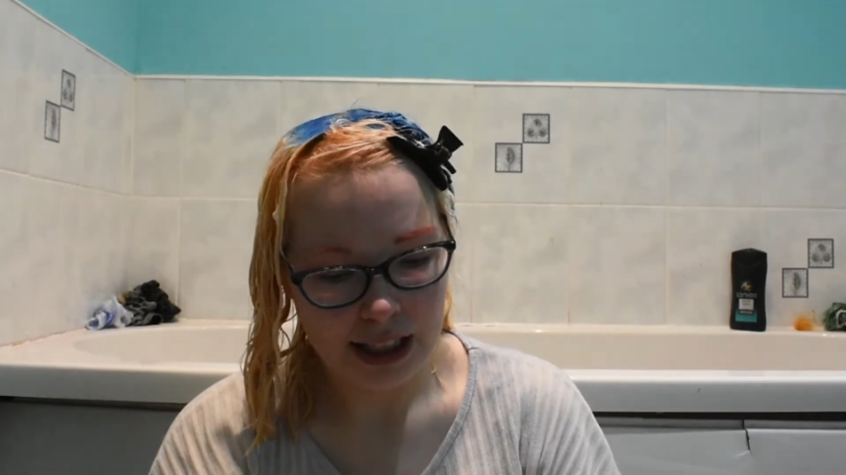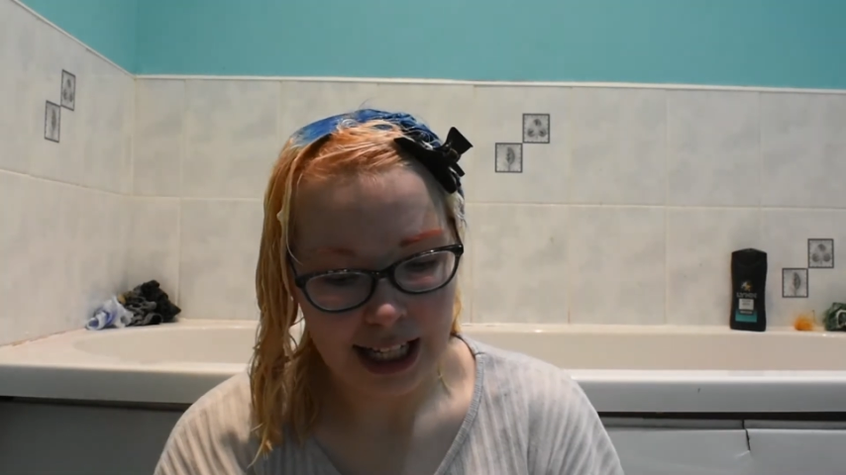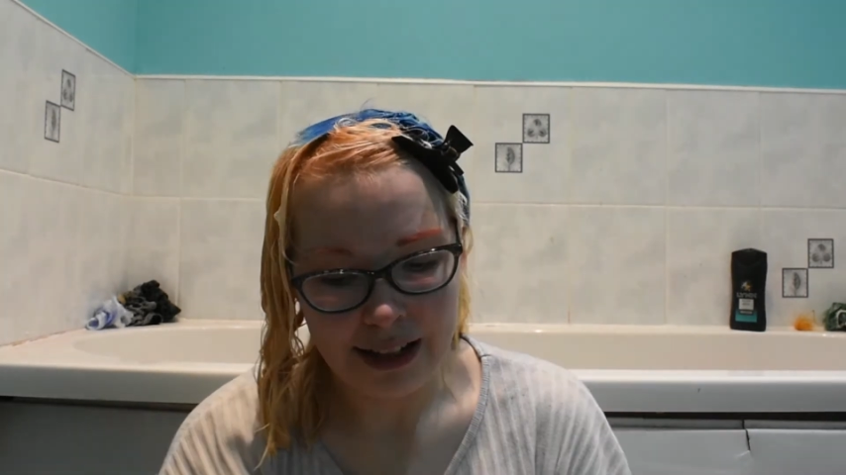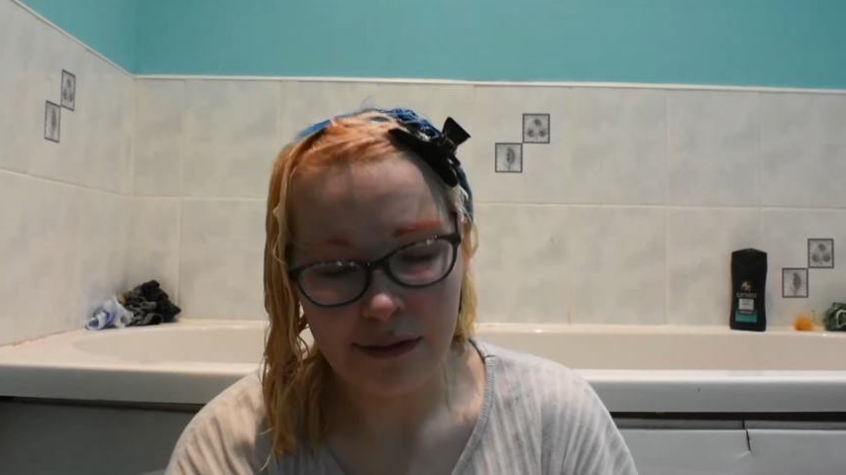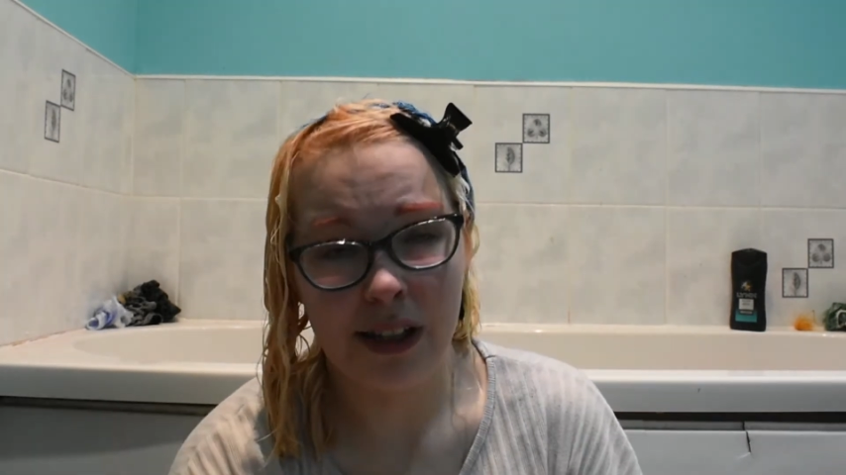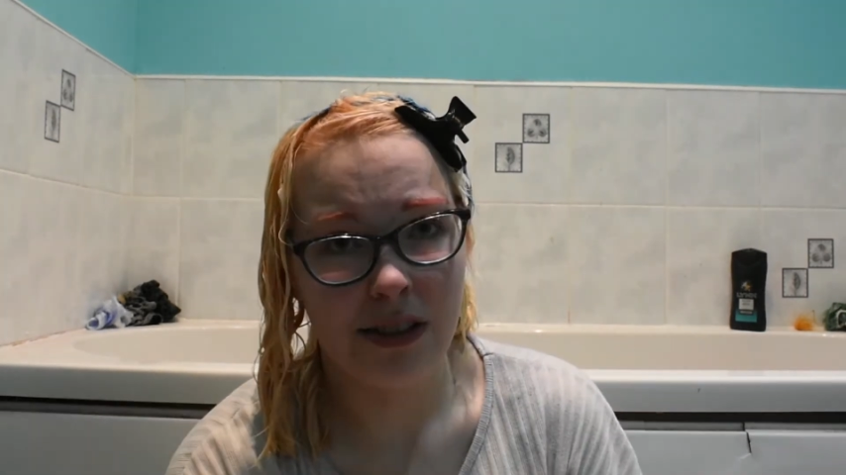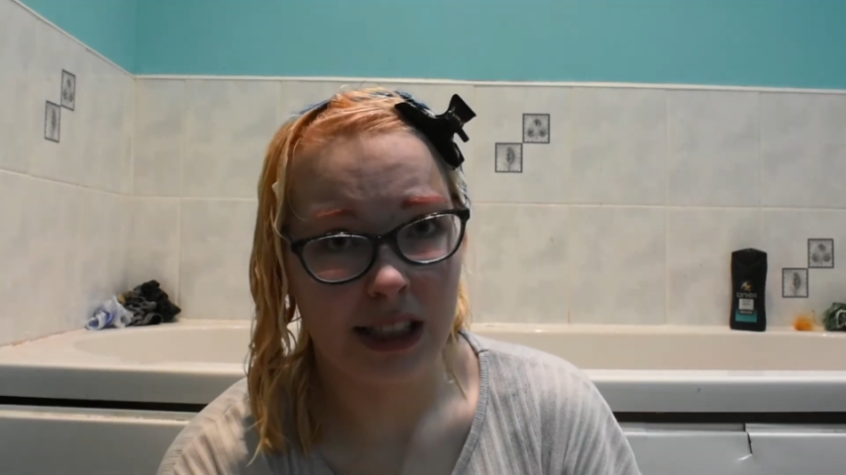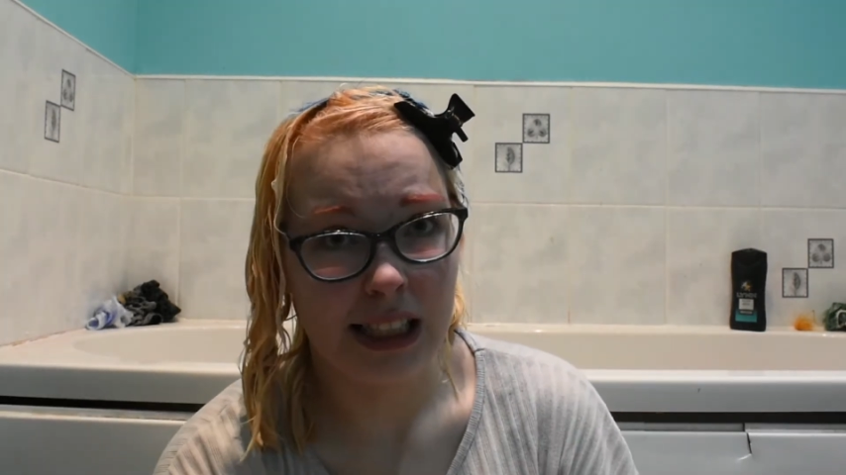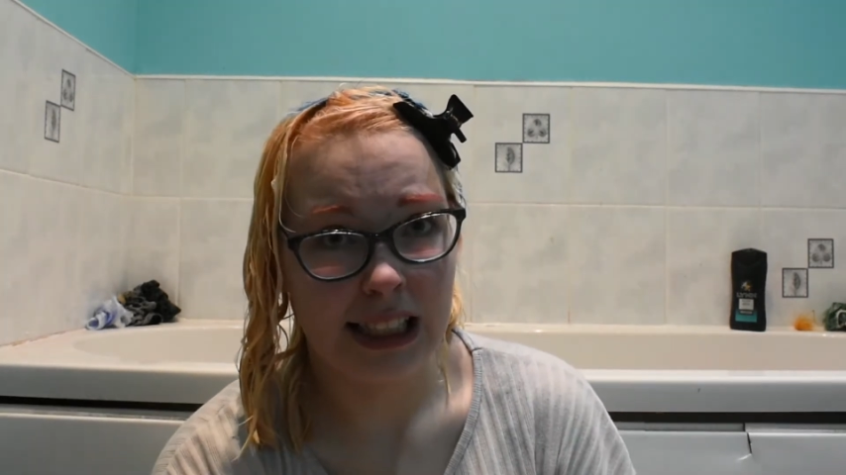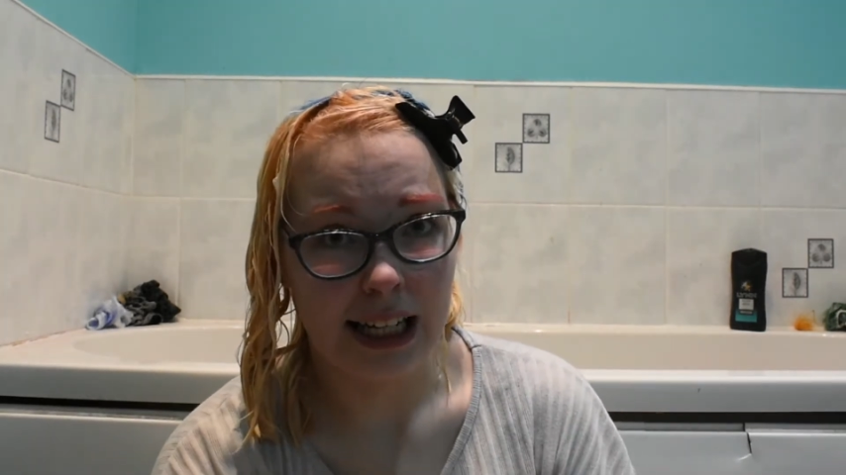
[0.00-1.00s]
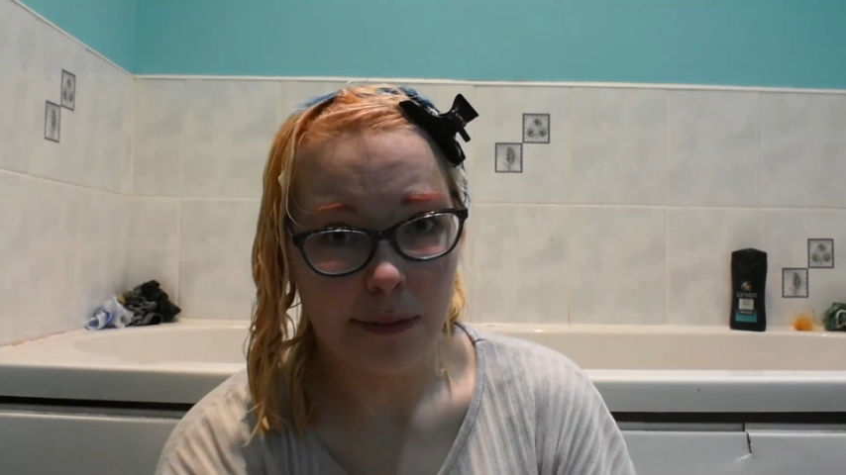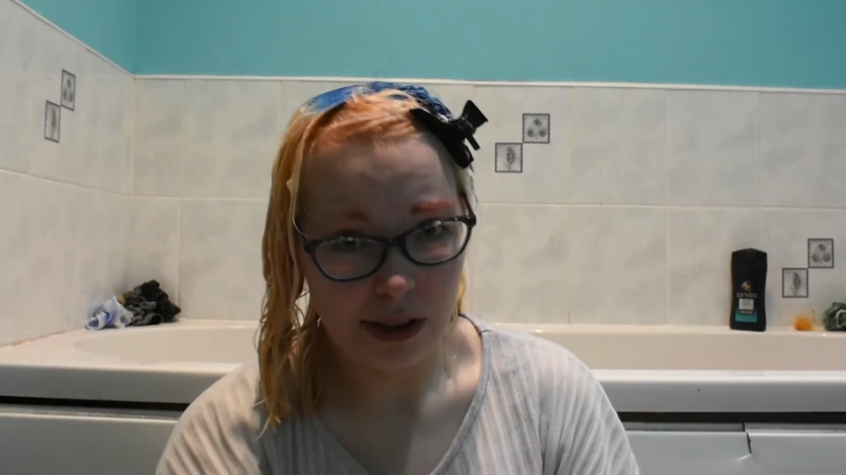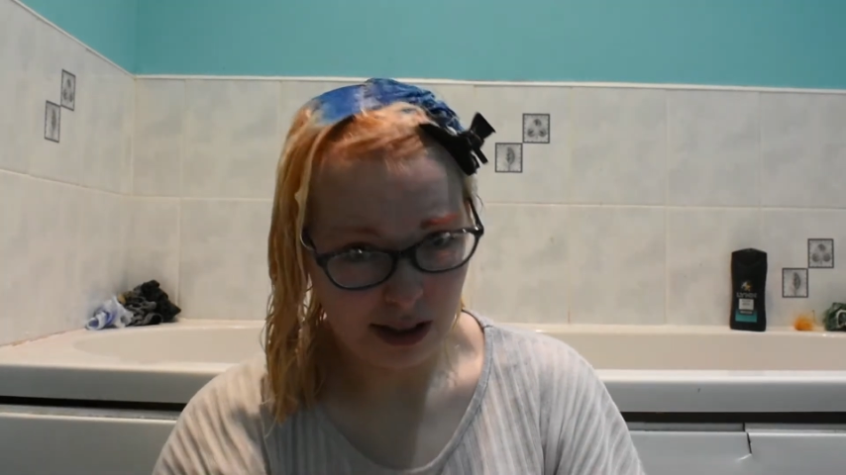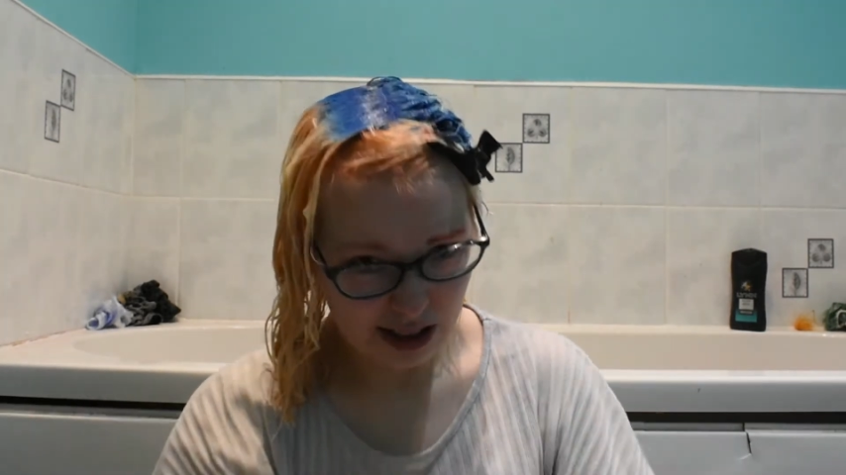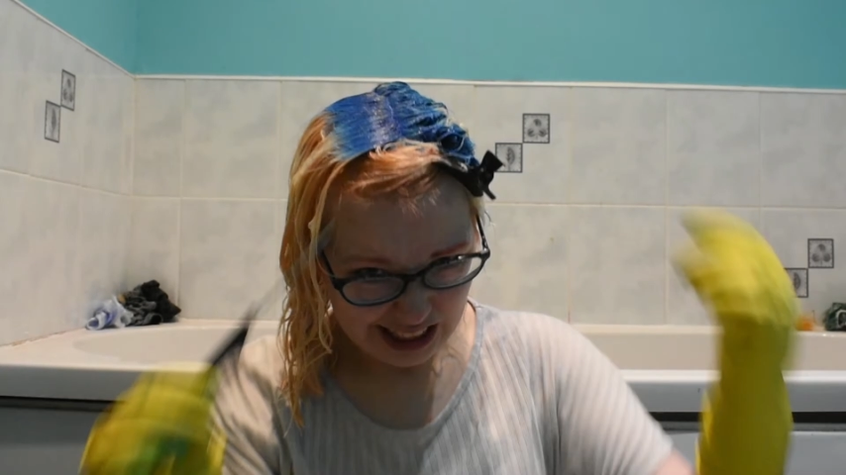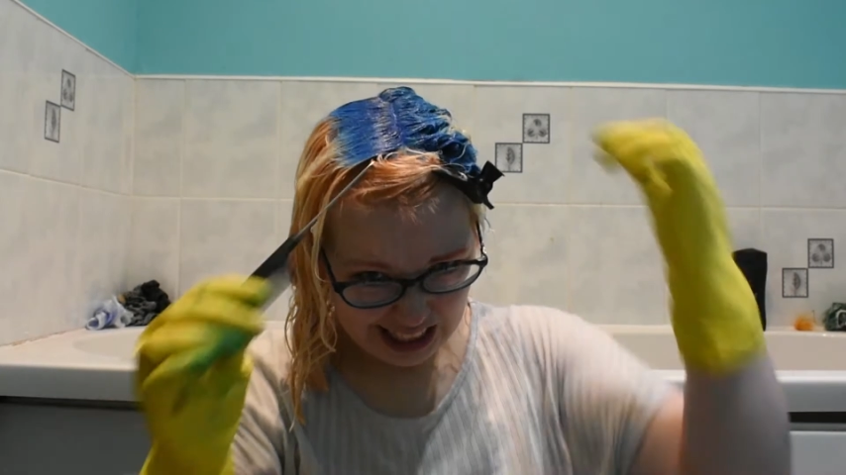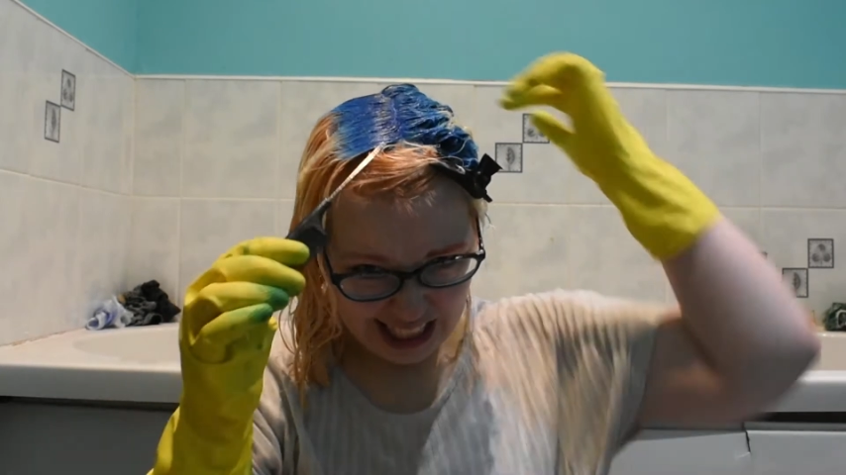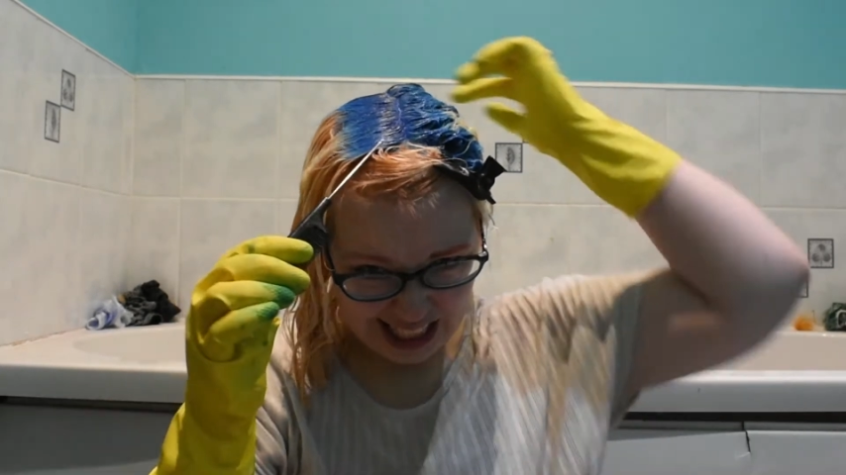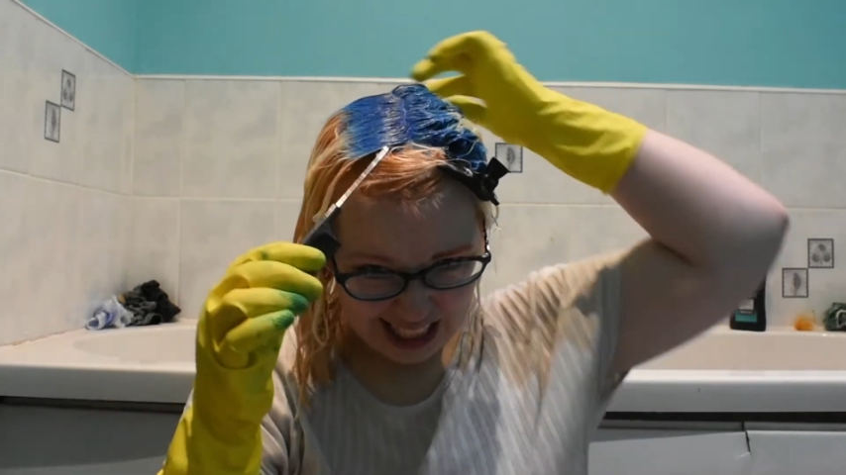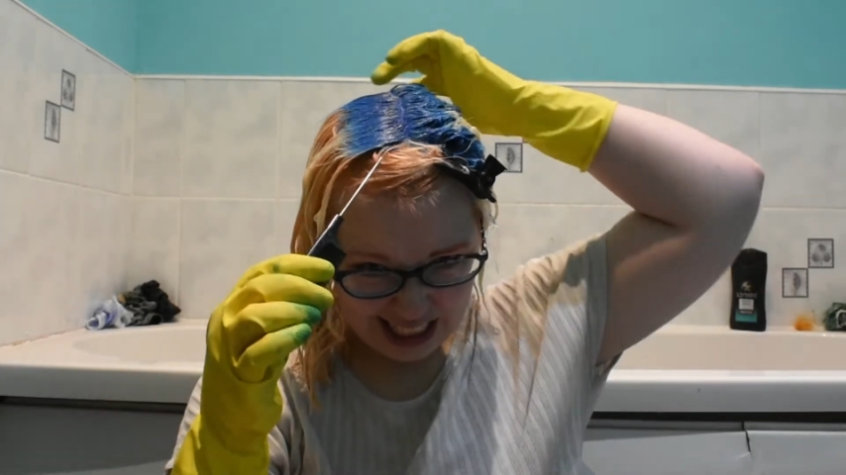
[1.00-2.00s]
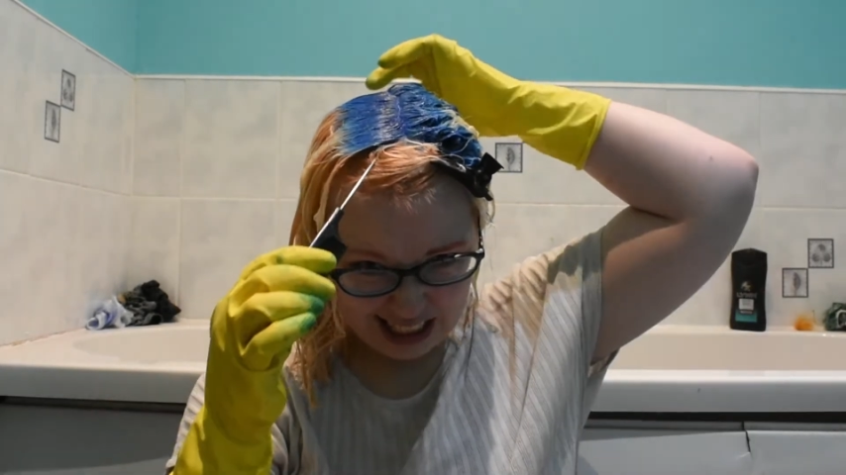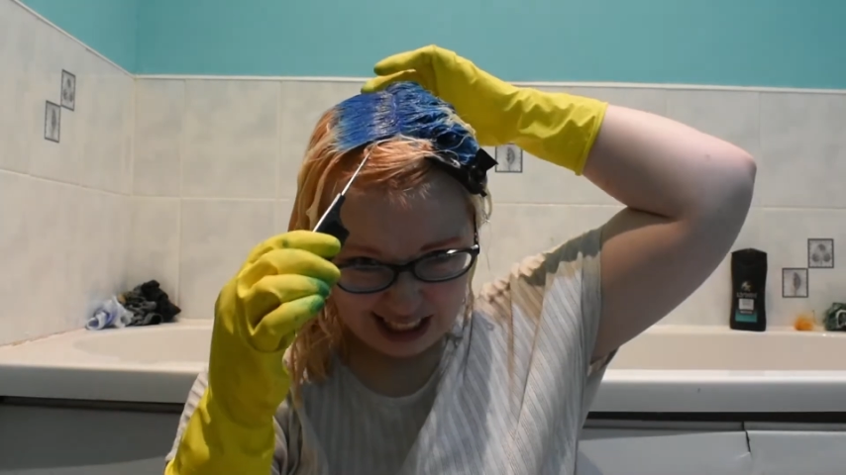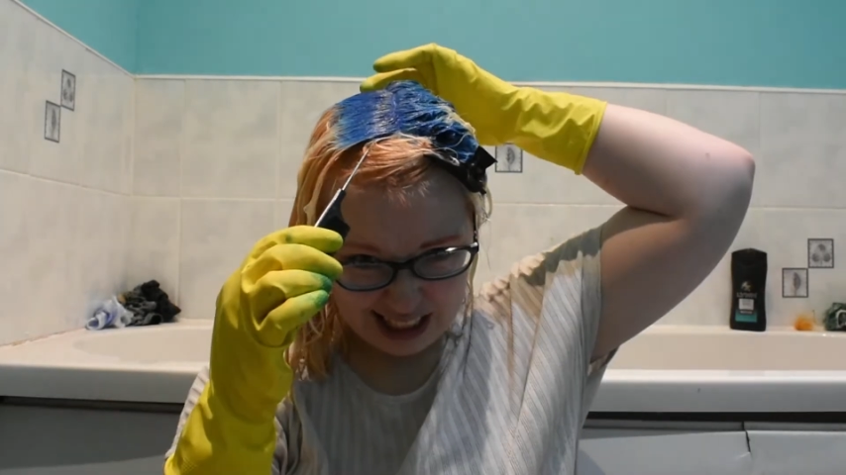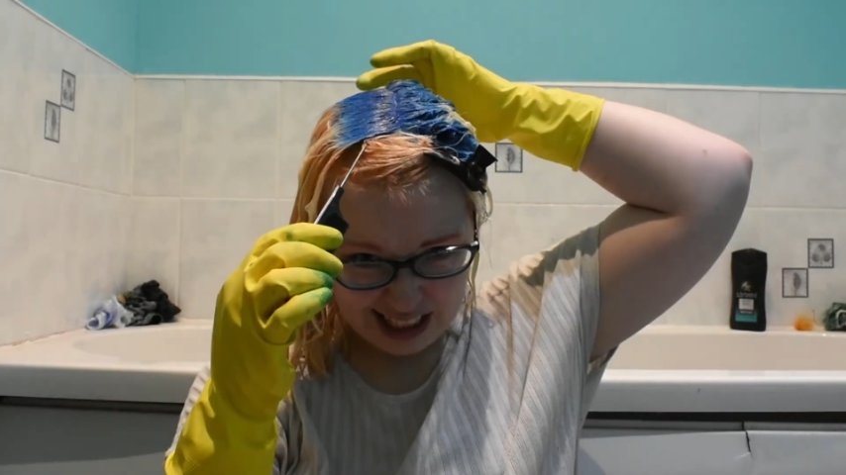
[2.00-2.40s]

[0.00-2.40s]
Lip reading: that I've learned to accept. And